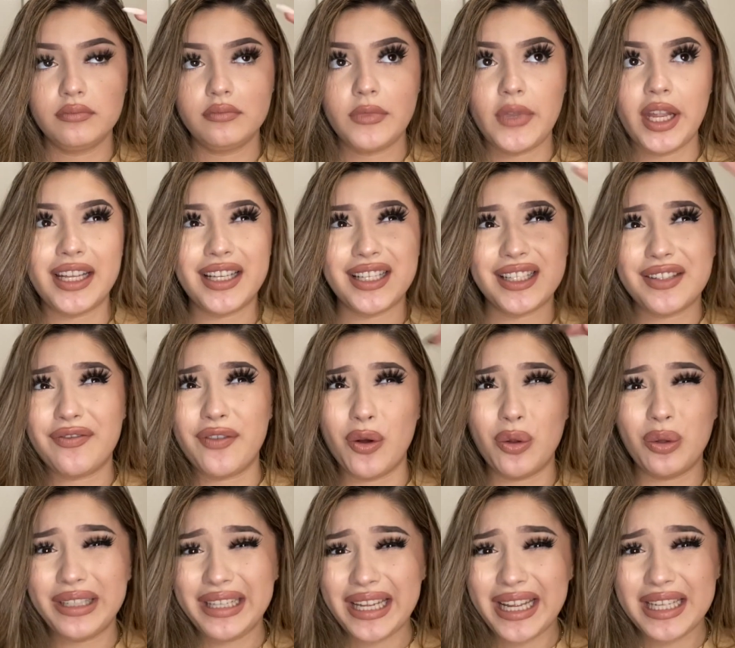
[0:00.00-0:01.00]

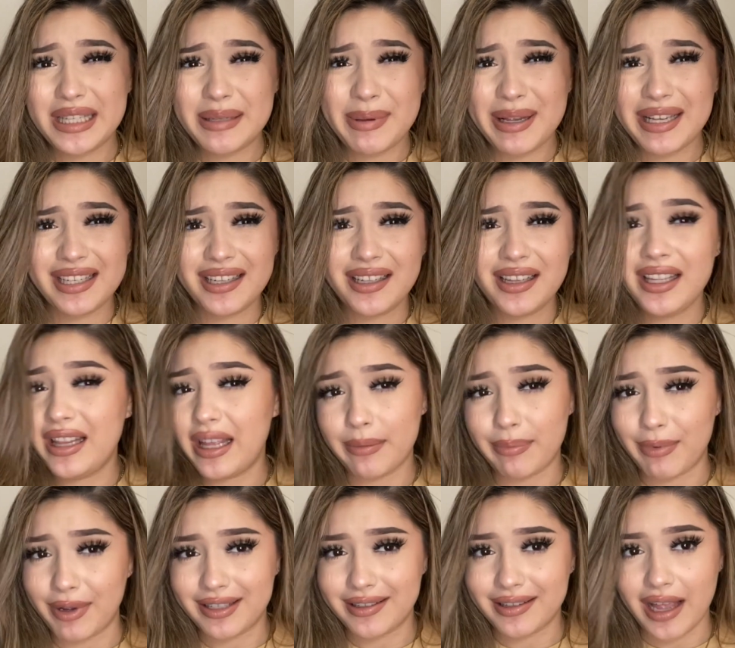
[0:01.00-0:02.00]
exfoliates basically like
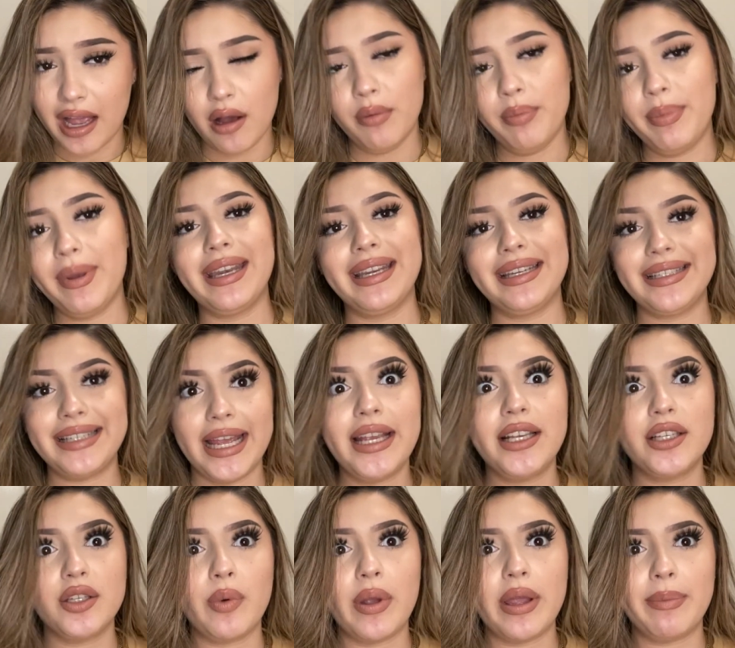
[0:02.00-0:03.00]
my scalp, and it
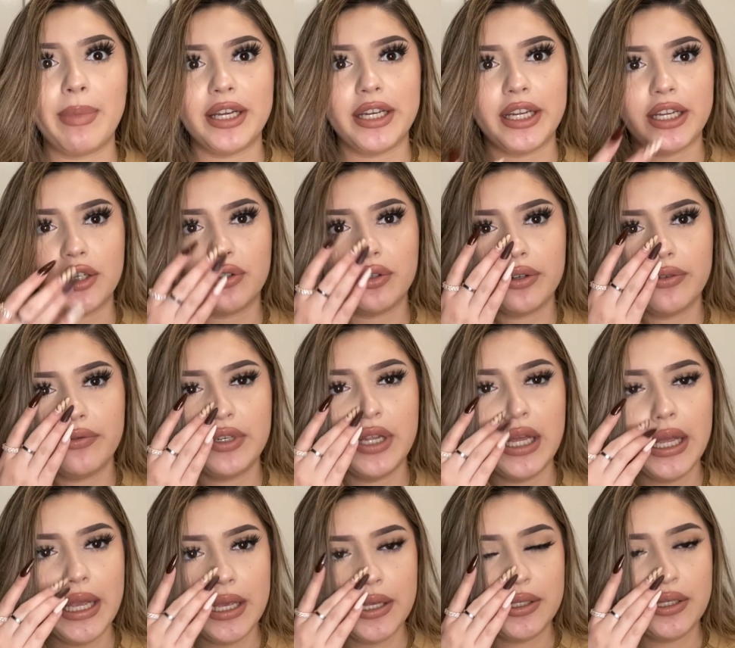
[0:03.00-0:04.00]
takes away my dandruff.
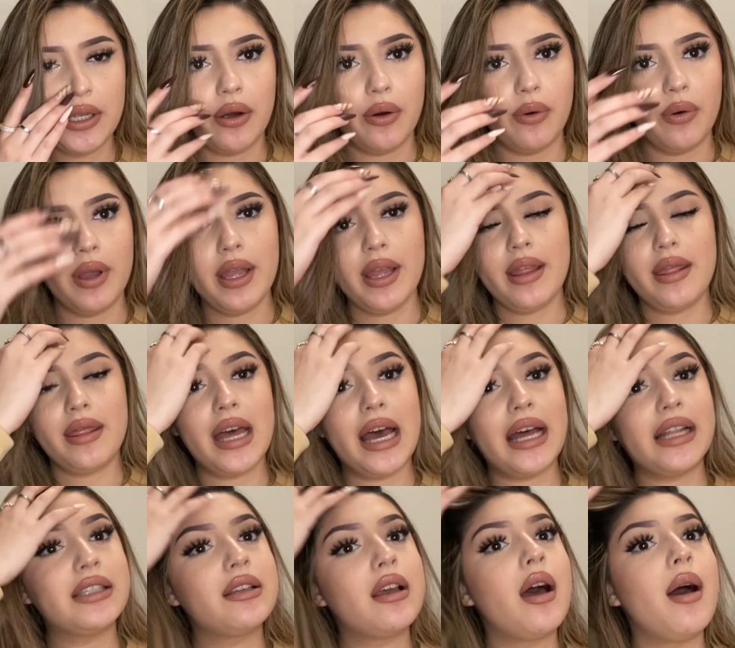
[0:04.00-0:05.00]
So
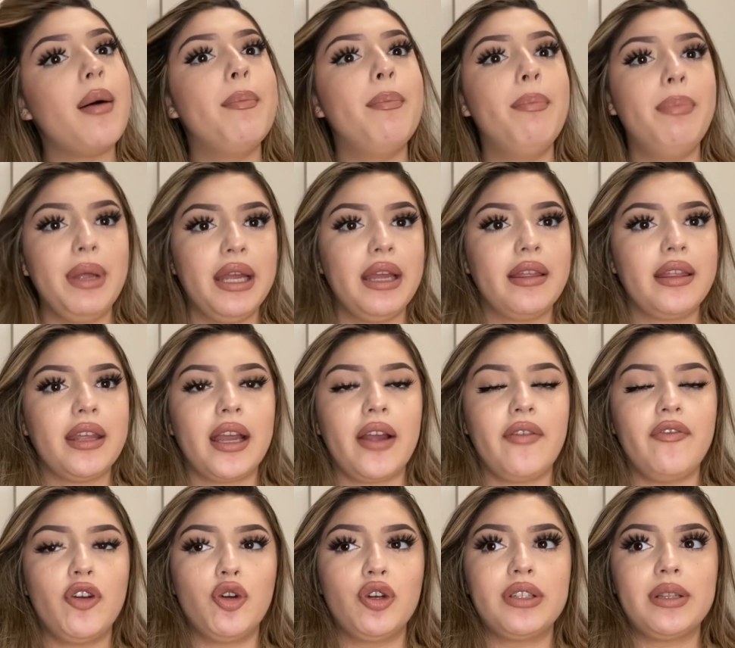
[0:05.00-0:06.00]
that's a big thing. I've
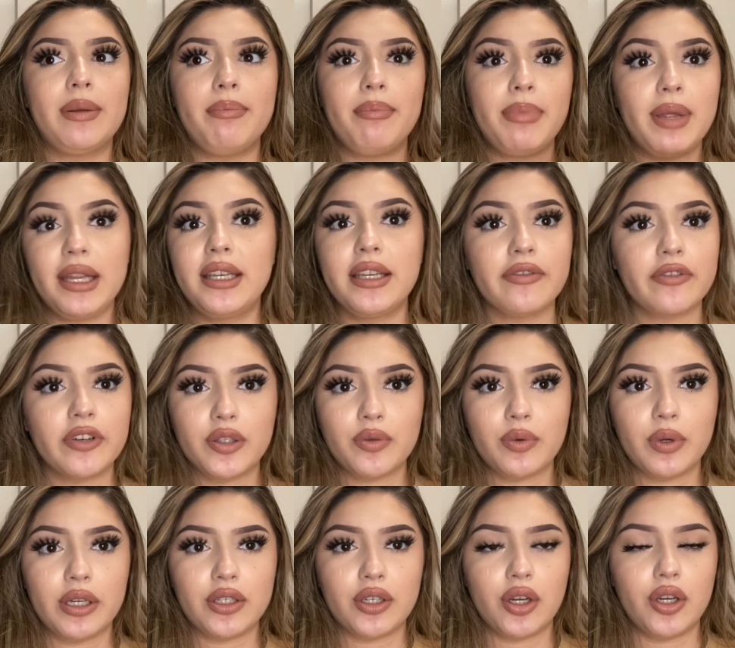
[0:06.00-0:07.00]
noticed a big difference
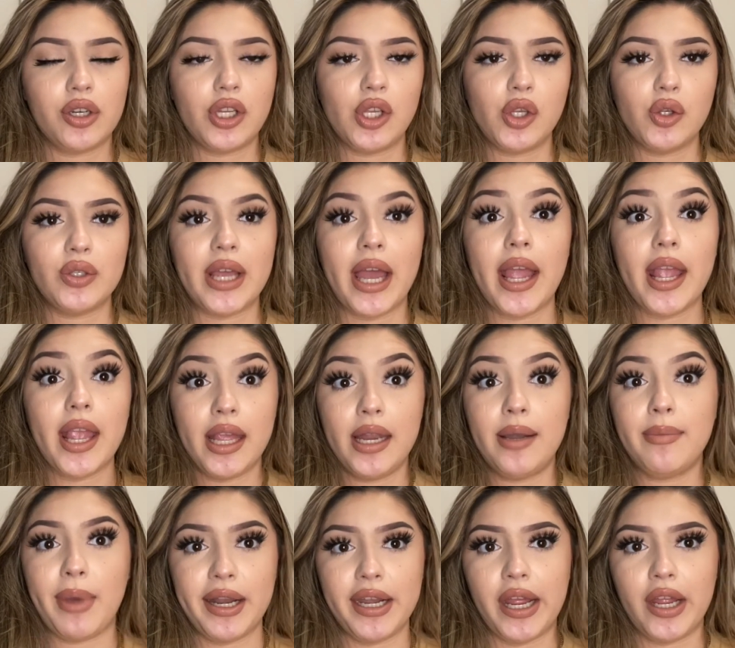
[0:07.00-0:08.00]
when I started to use that in
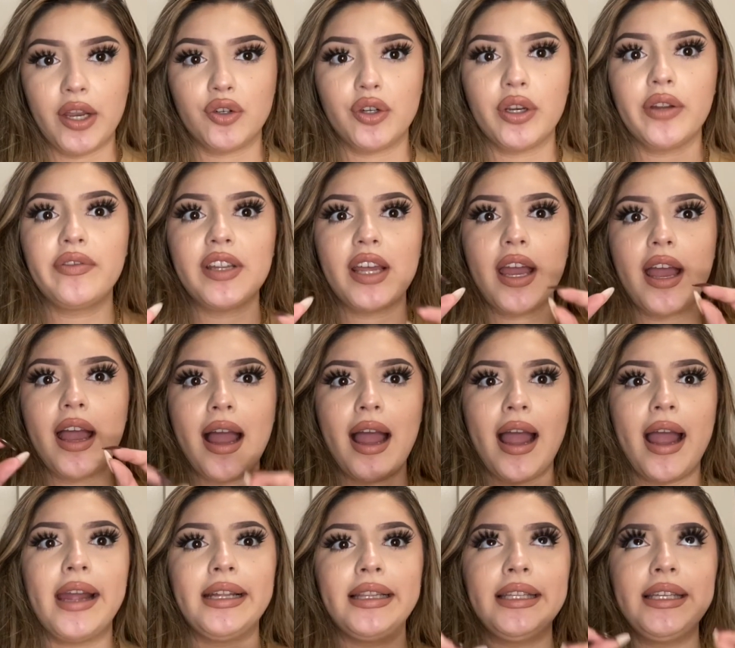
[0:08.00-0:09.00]
my dandruff.
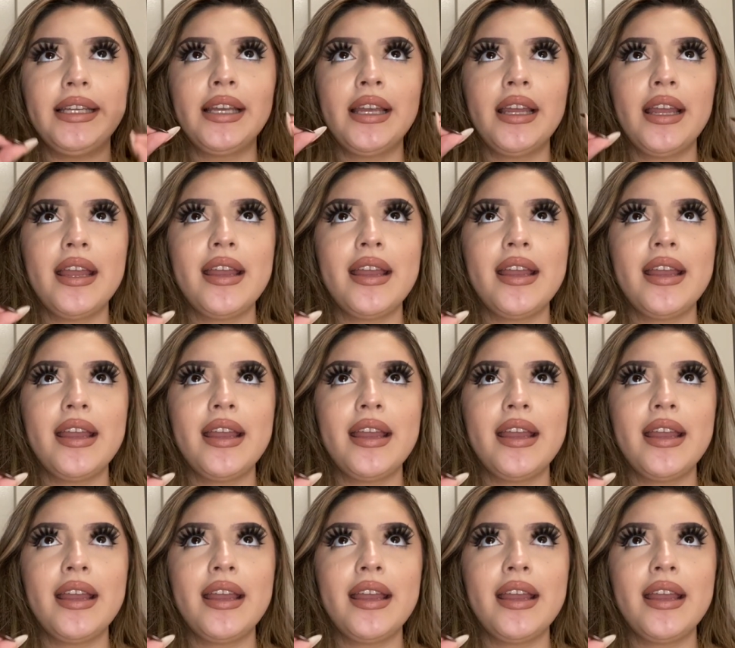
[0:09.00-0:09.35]
Highly